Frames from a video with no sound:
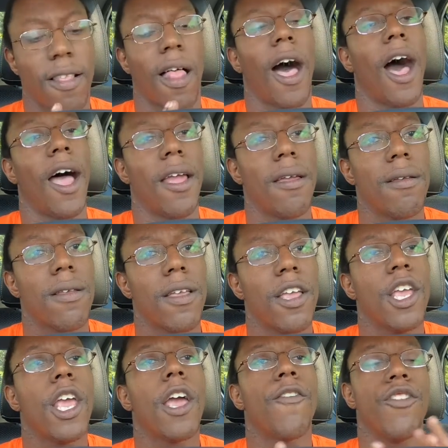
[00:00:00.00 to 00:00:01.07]
lie.
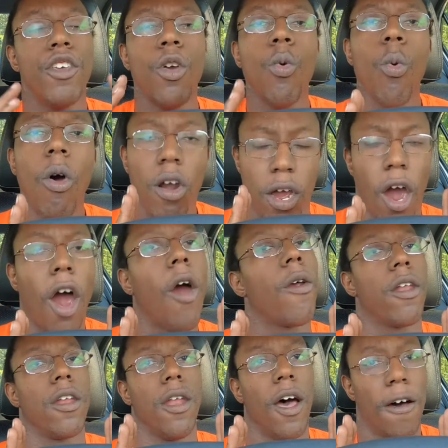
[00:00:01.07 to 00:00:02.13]
If you work
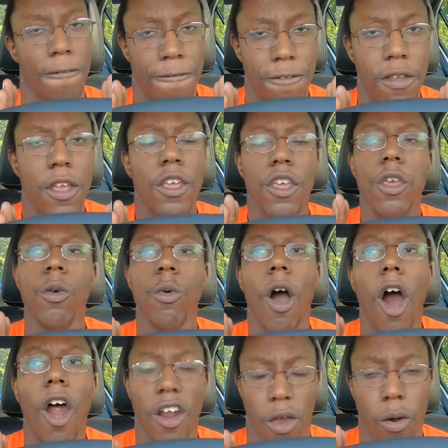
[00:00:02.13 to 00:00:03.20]
hard enough, you
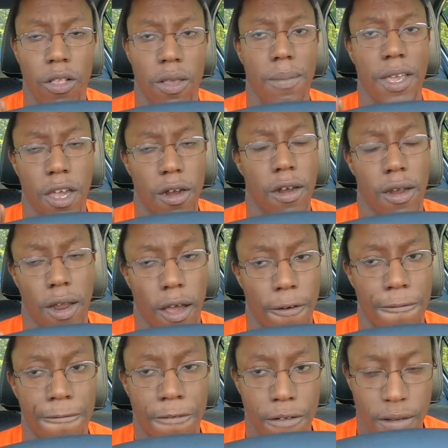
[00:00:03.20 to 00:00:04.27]
are going to be good
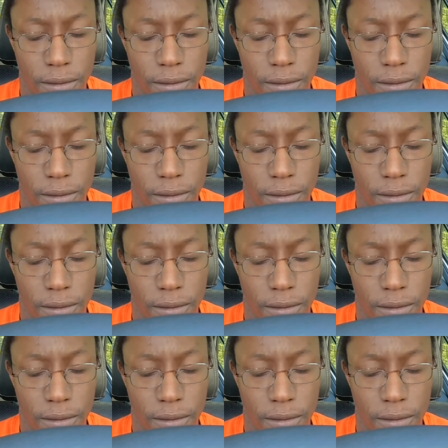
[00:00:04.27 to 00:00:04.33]
enough.